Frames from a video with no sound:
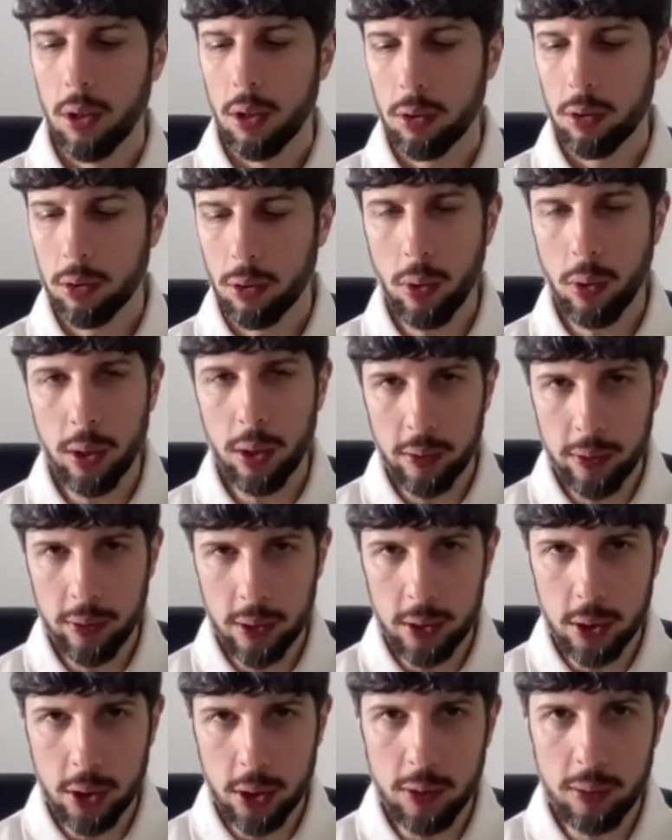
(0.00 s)
on your wonderful
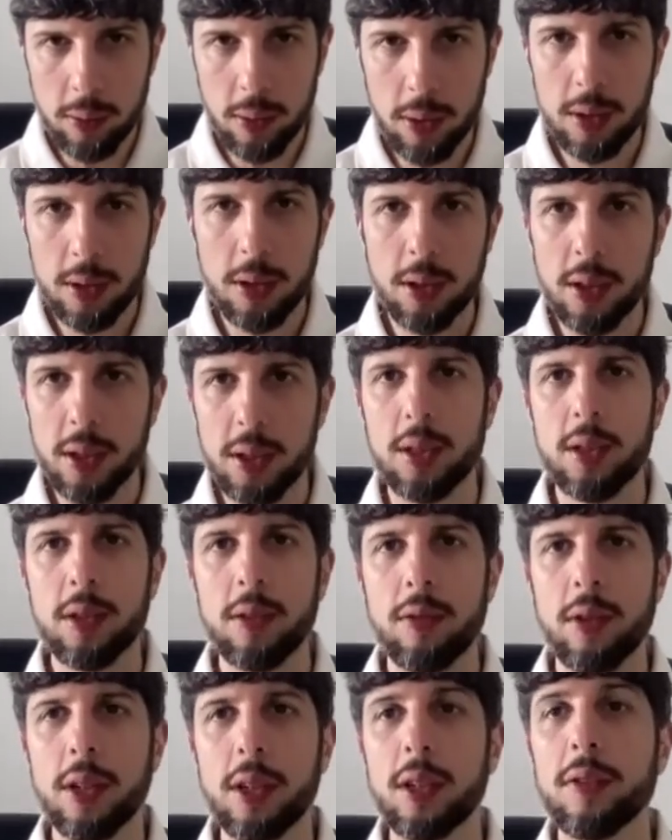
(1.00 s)
achievements at this
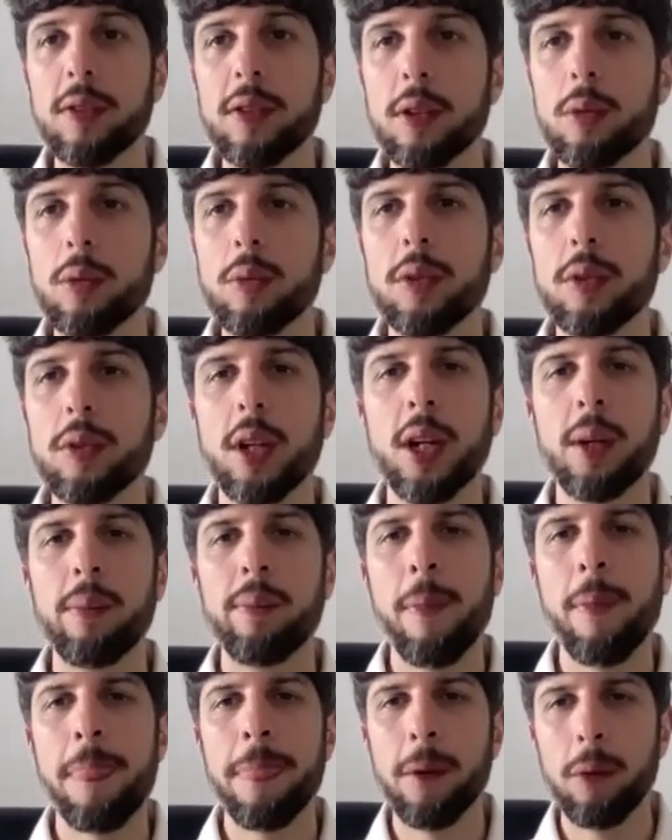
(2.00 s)
very difficult
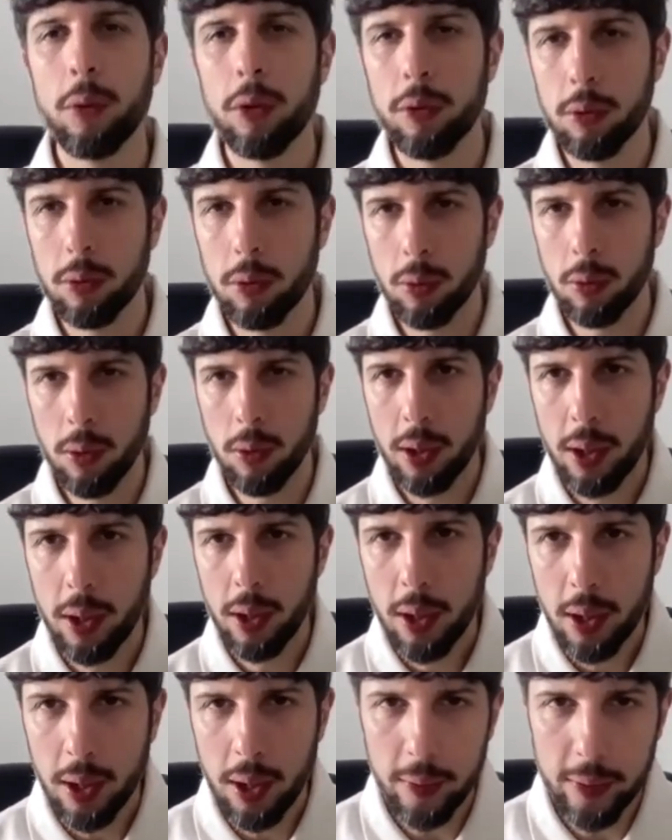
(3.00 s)
time that we're all
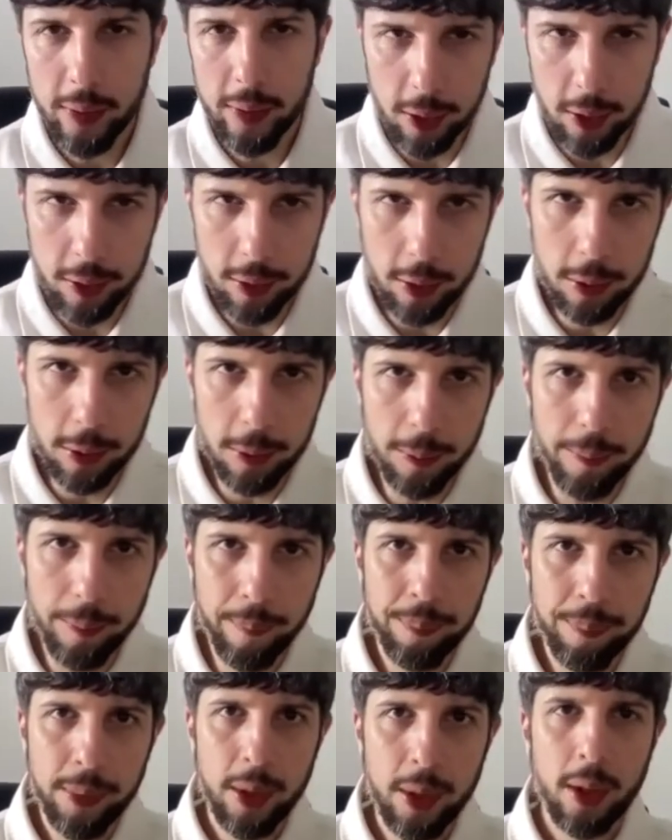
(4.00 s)
living through.
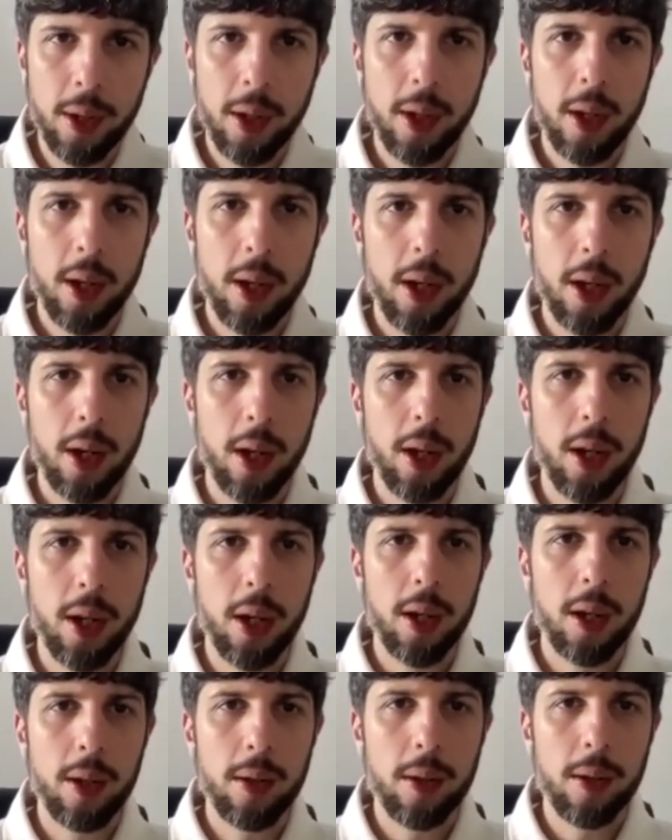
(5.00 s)

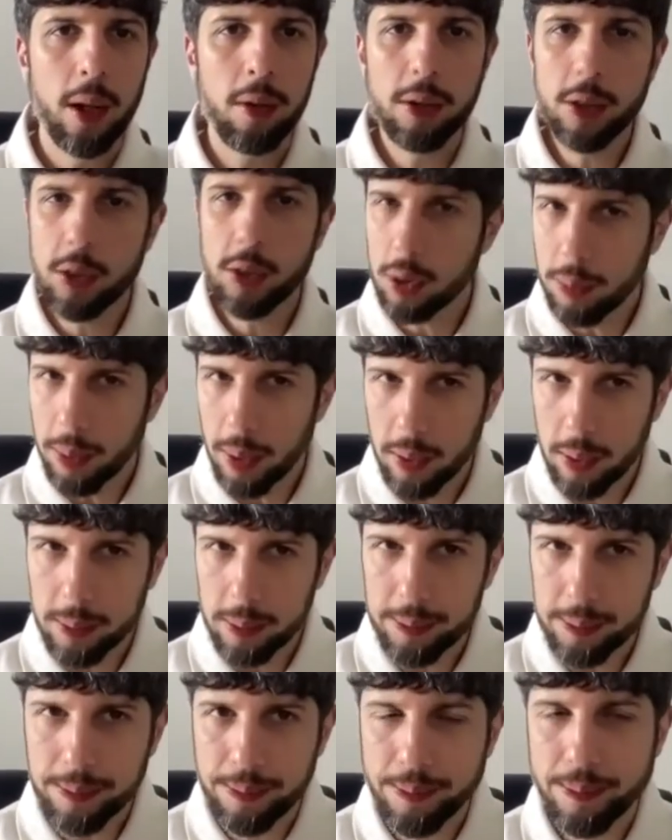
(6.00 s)
I'll read you the
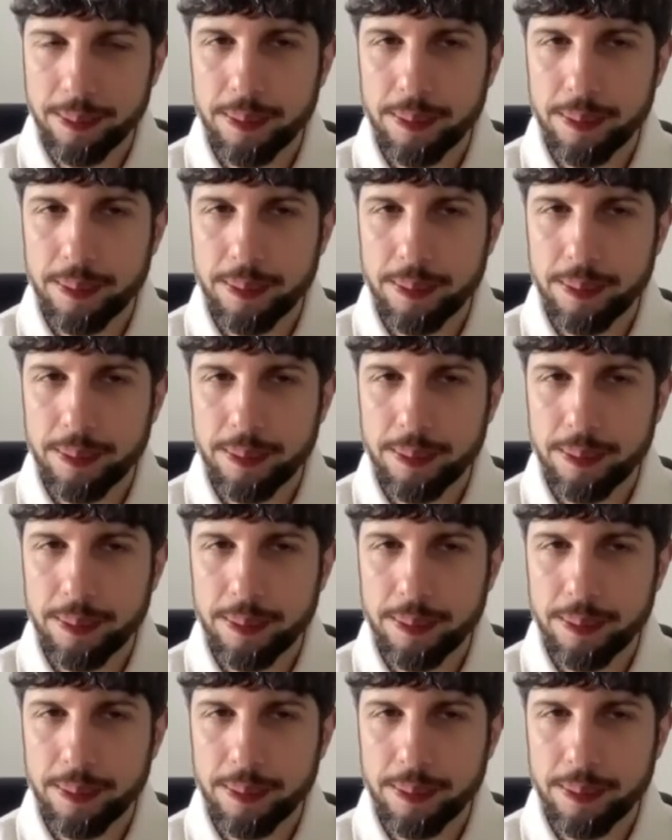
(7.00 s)
poem.